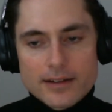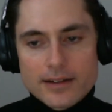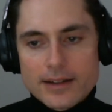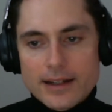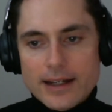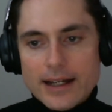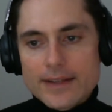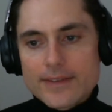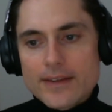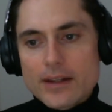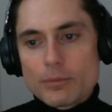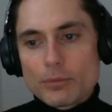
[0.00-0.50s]

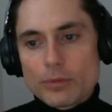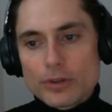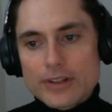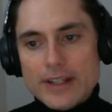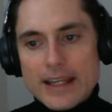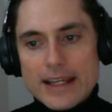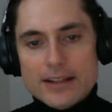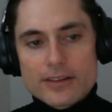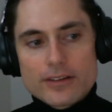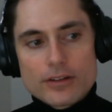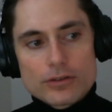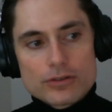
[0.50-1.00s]
and then we'll
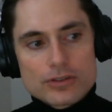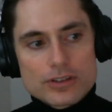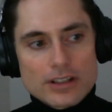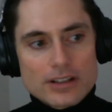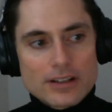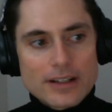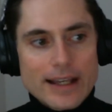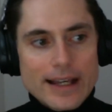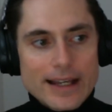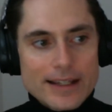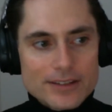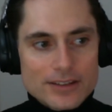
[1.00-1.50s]
take those to
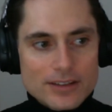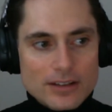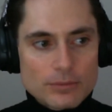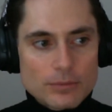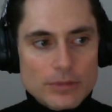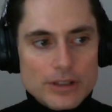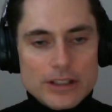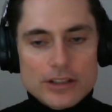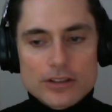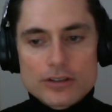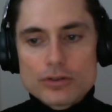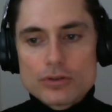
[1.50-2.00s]
class, and then we
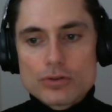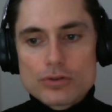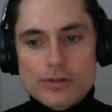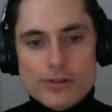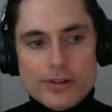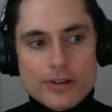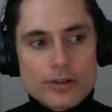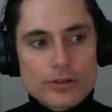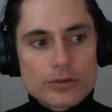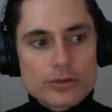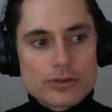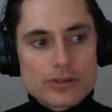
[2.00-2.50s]
can use
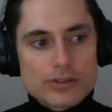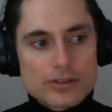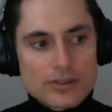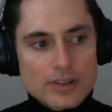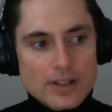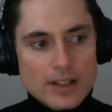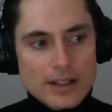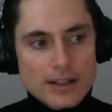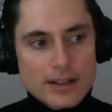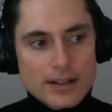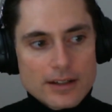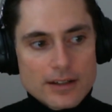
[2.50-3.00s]
those
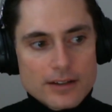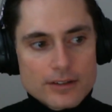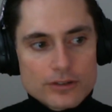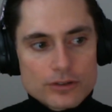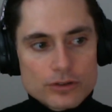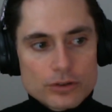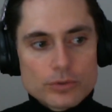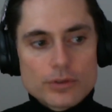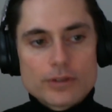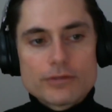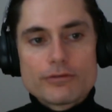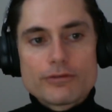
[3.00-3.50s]

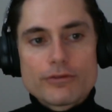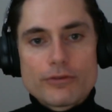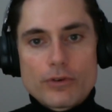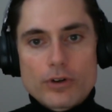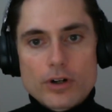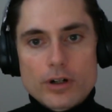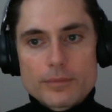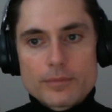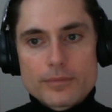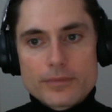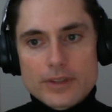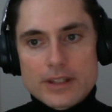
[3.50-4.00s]
to
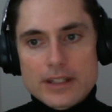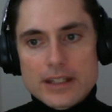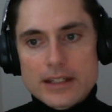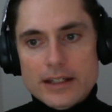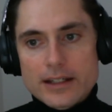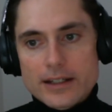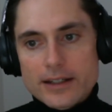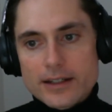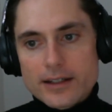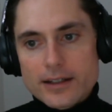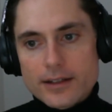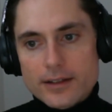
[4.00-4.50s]
inform
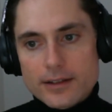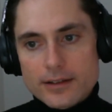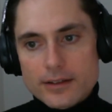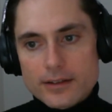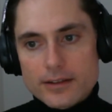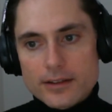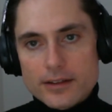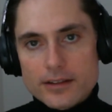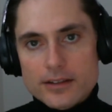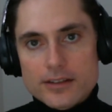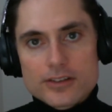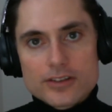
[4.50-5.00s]

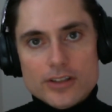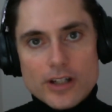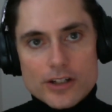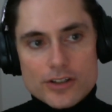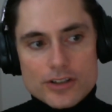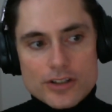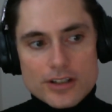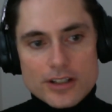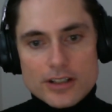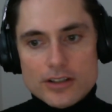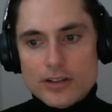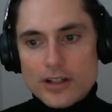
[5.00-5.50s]
the
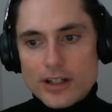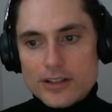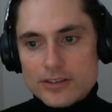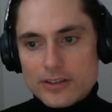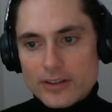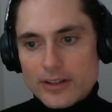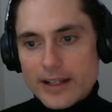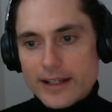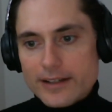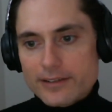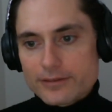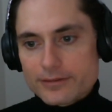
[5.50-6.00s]
discussion that you guys will
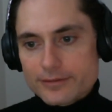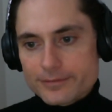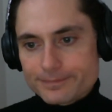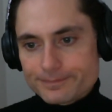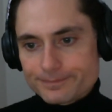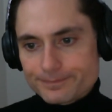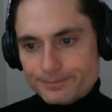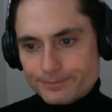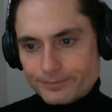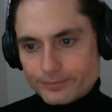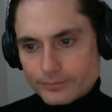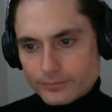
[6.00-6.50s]
have.
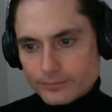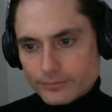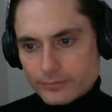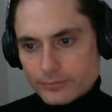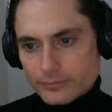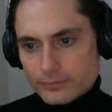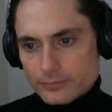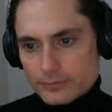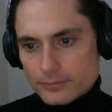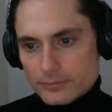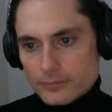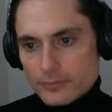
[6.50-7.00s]

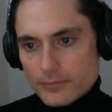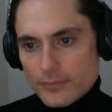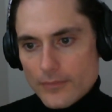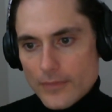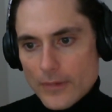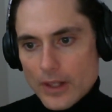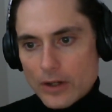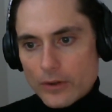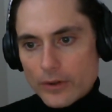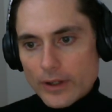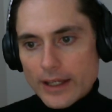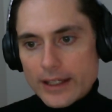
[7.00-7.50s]

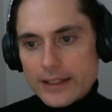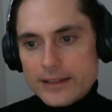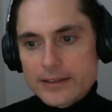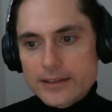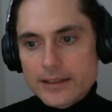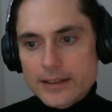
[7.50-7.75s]
Okay.